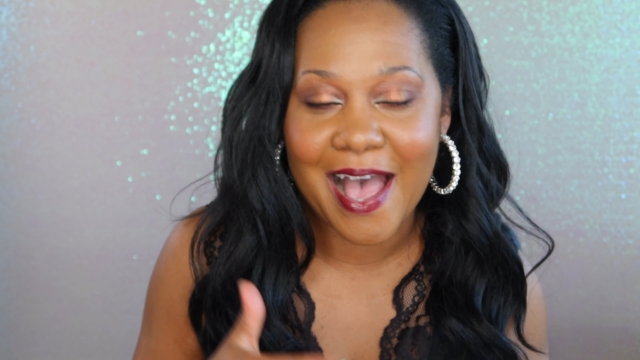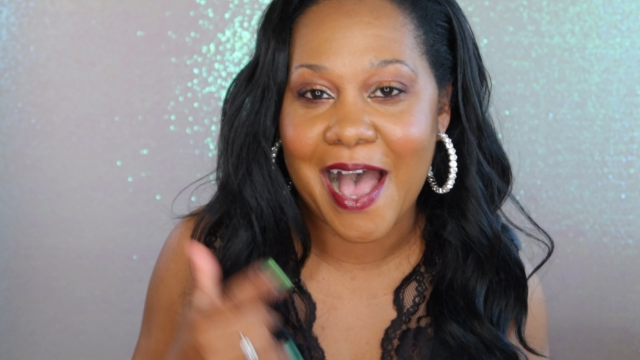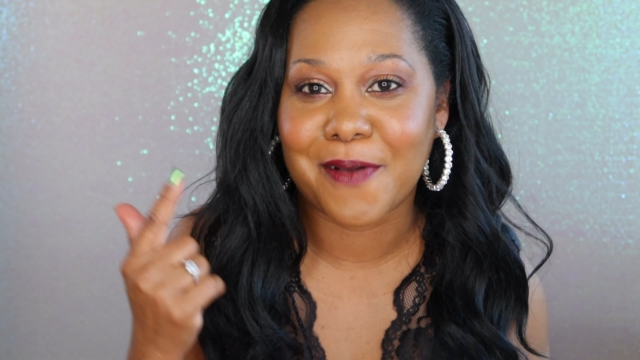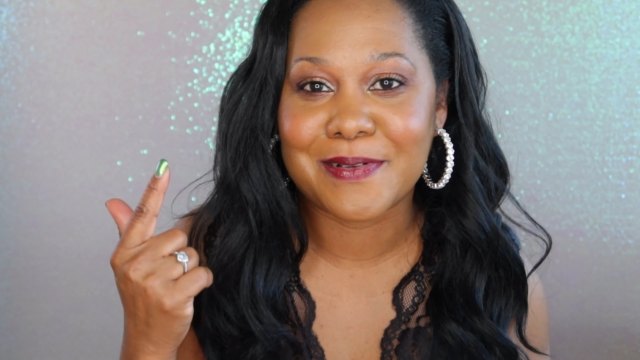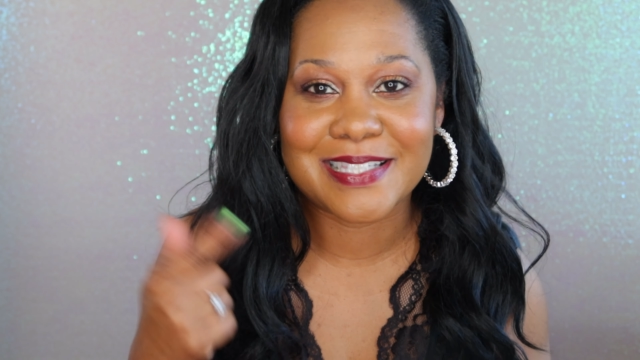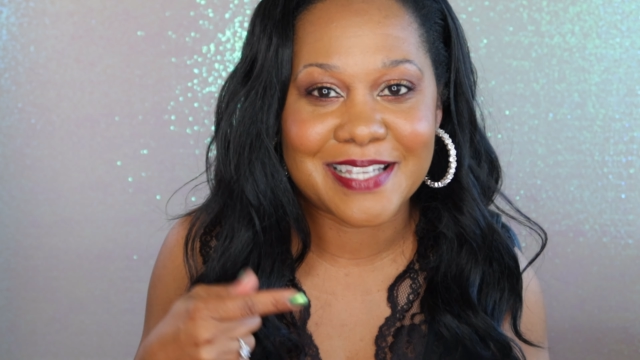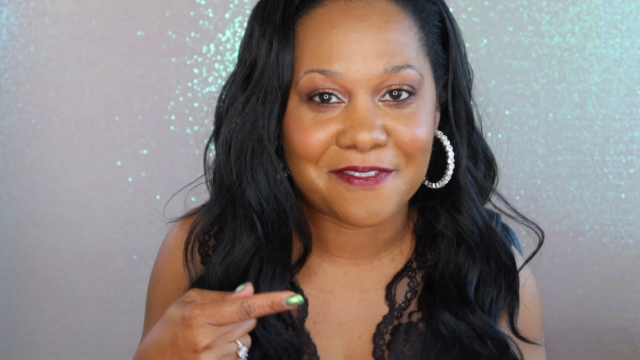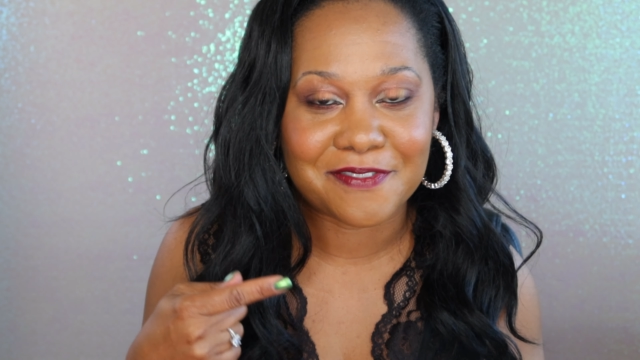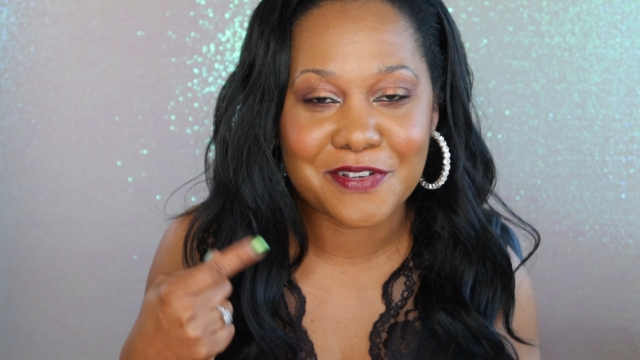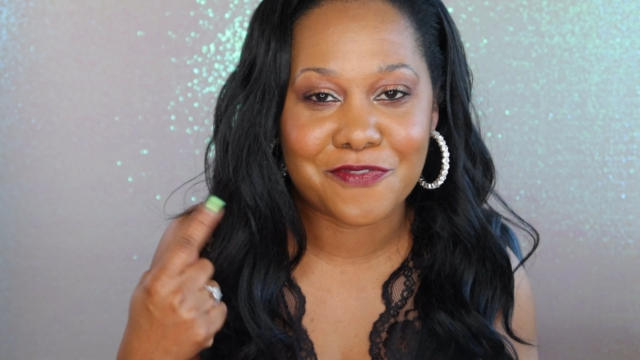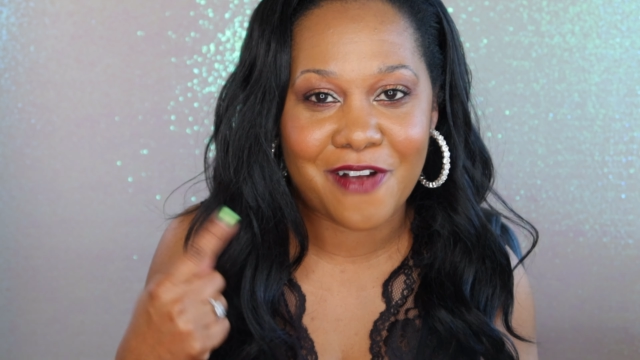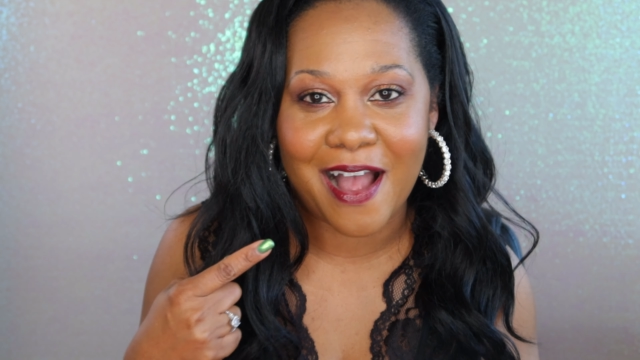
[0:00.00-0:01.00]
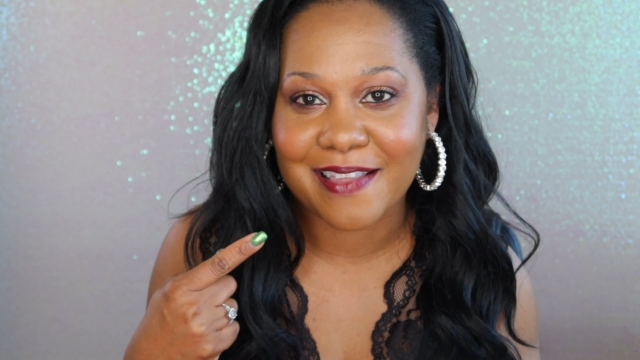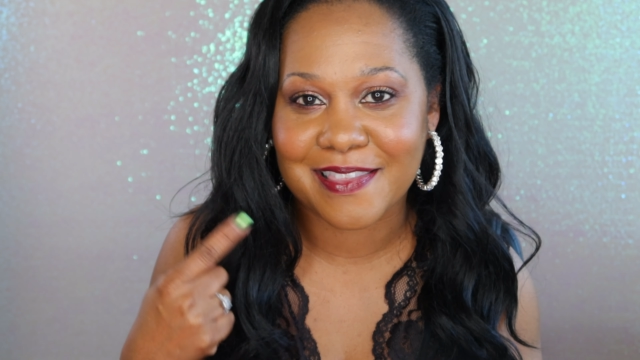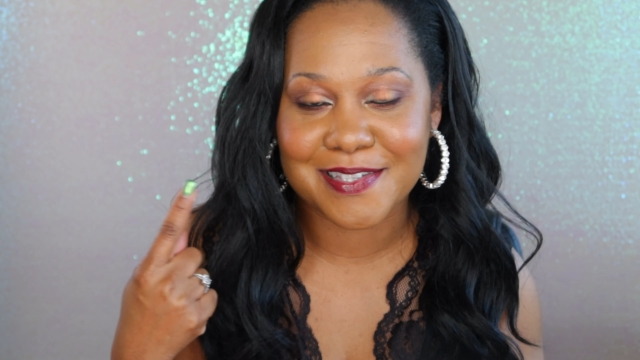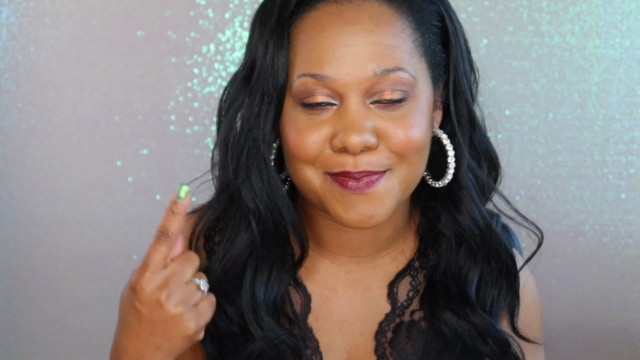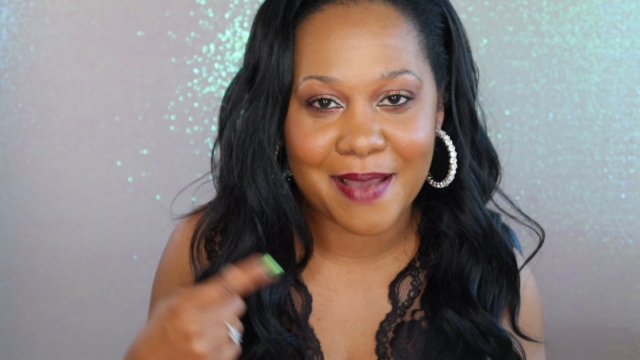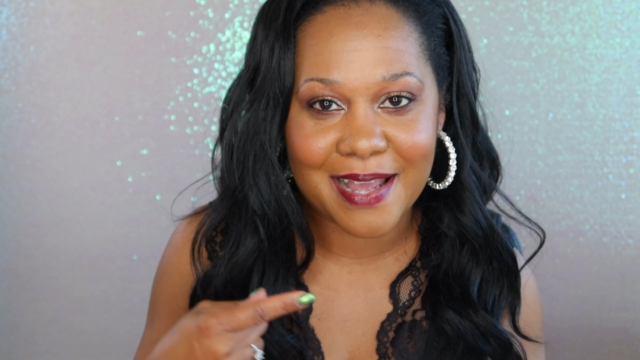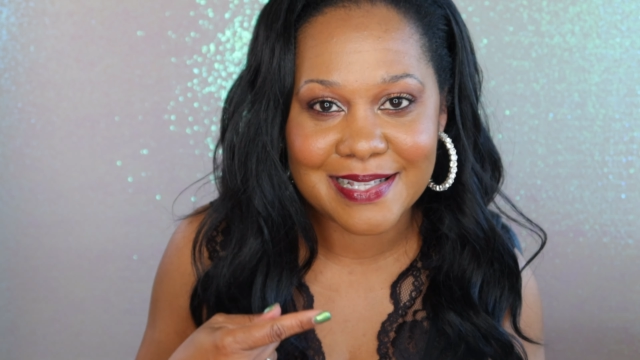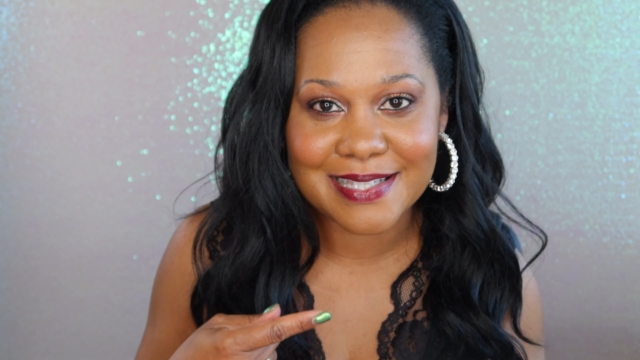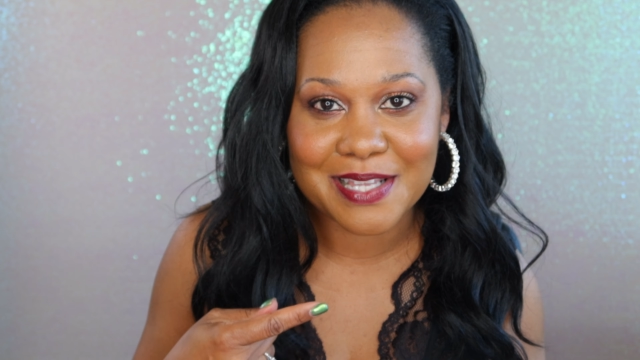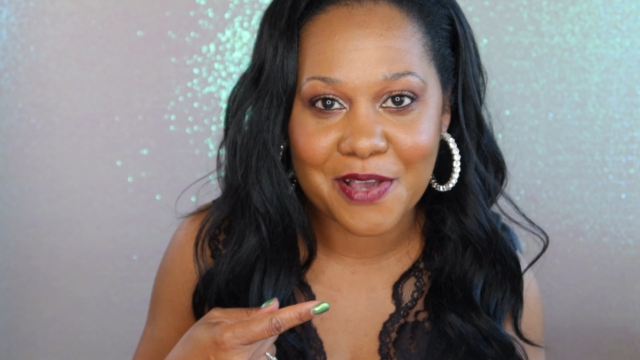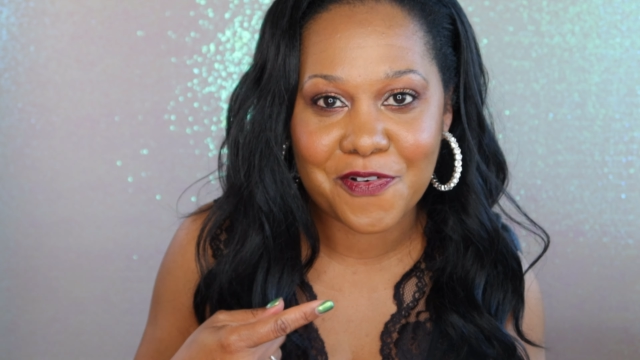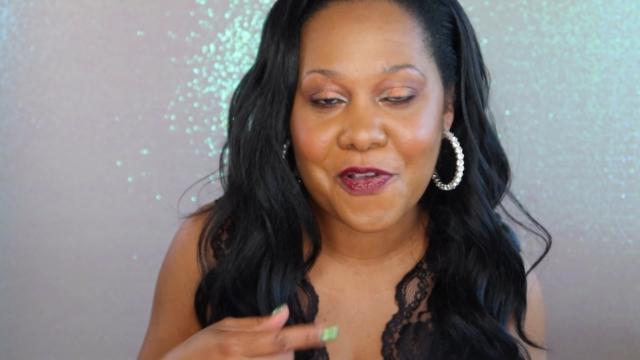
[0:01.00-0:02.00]
I would definitely rock this by
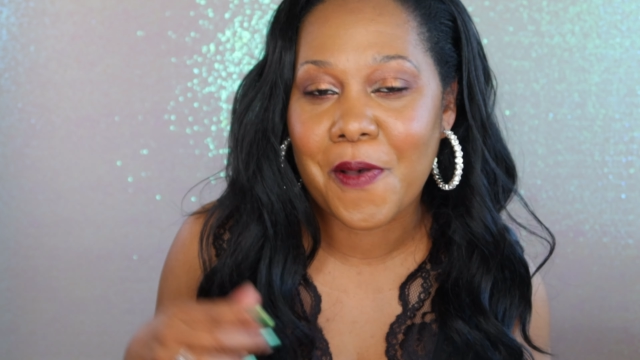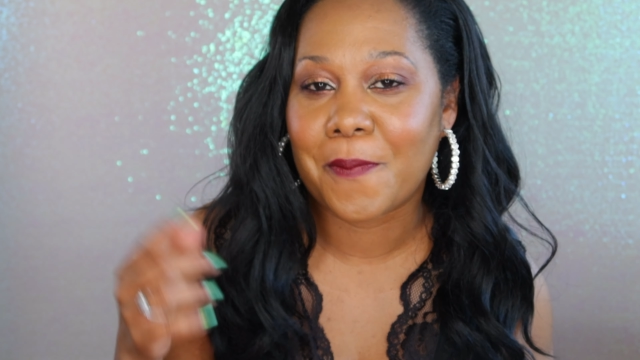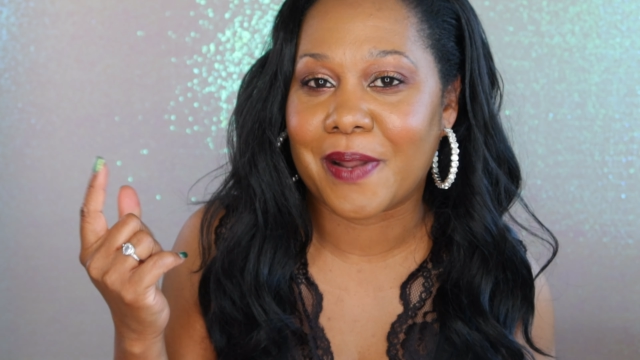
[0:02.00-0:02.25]
itself,